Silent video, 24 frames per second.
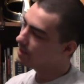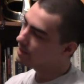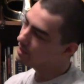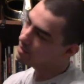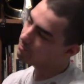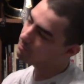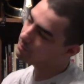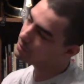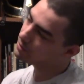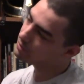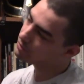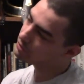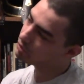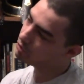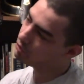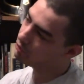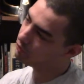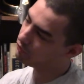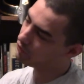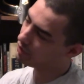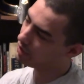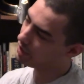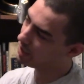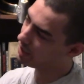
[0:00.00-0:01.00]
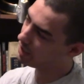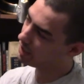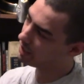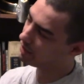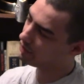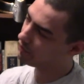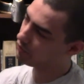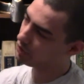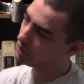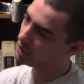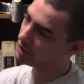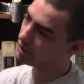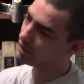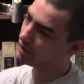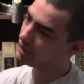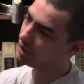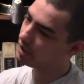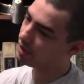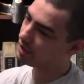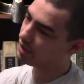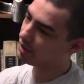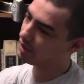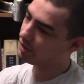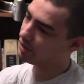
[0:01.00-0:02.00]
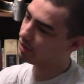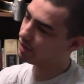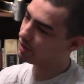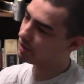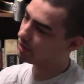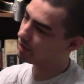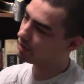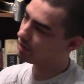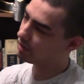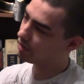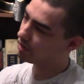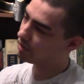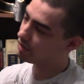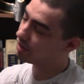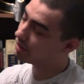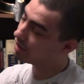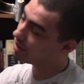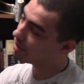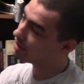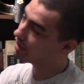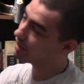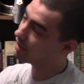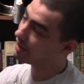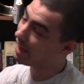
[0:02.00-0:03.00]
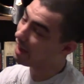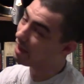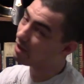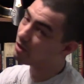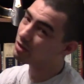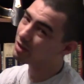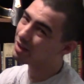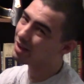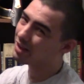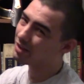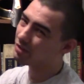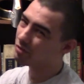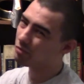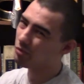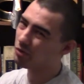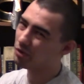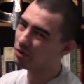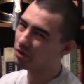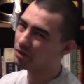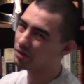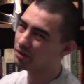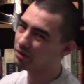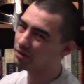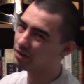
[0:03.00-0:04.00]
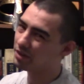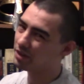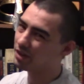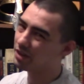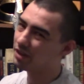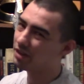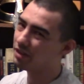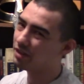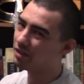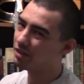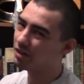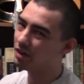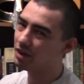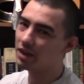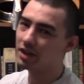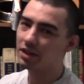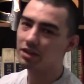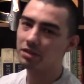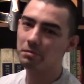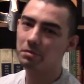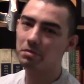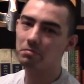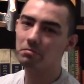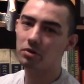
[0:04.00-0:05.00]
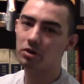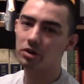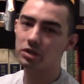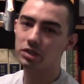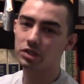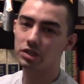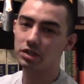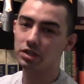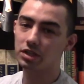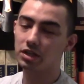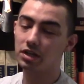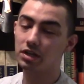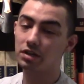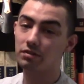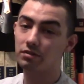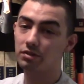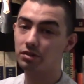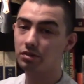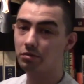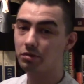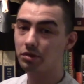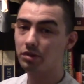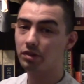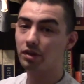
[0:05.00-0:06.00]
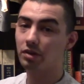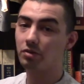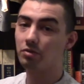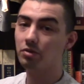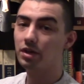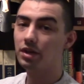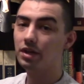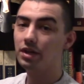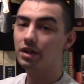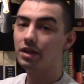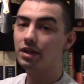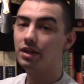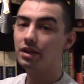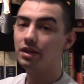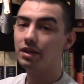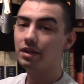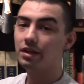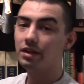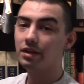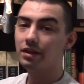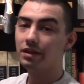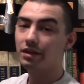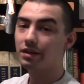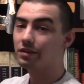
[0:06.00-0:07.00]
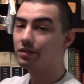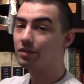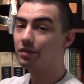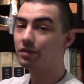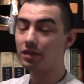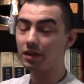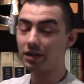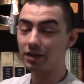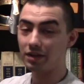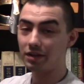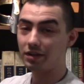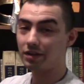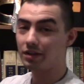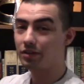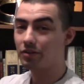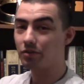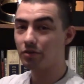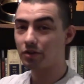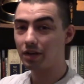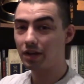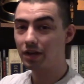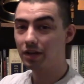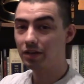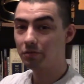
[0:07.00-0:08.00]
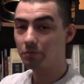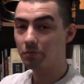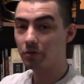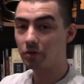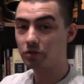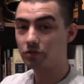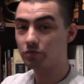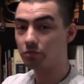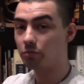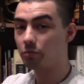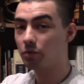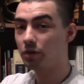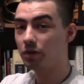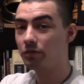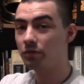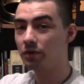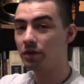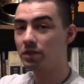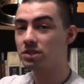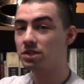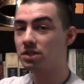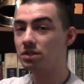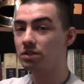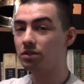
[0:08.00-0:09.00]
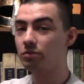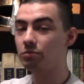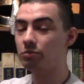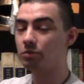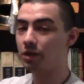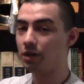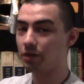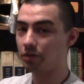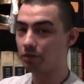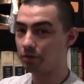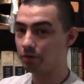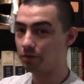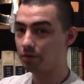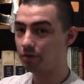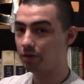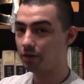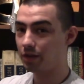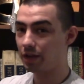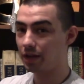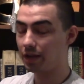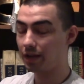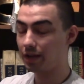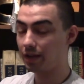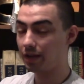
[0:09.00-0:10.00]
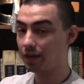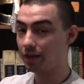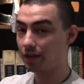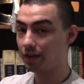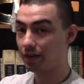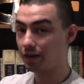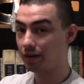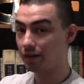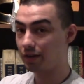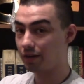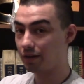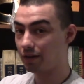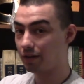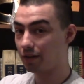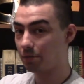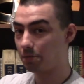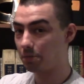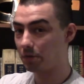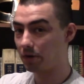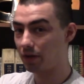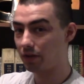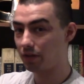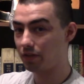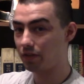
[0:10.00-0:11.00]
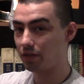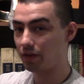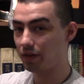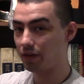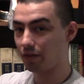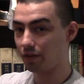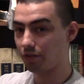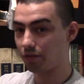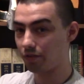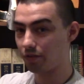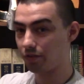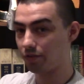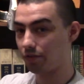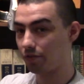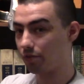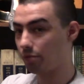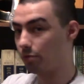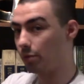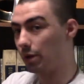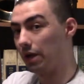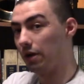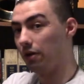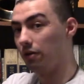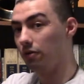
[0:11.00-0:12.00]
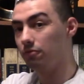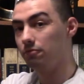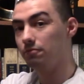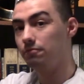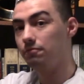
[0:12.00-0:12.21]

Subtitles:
But in truth, if we can see this, this Galloglass warrior is going to have to be marching. And in doing so, here's the thing. You're going to have to march from one region to another, and in the process, well,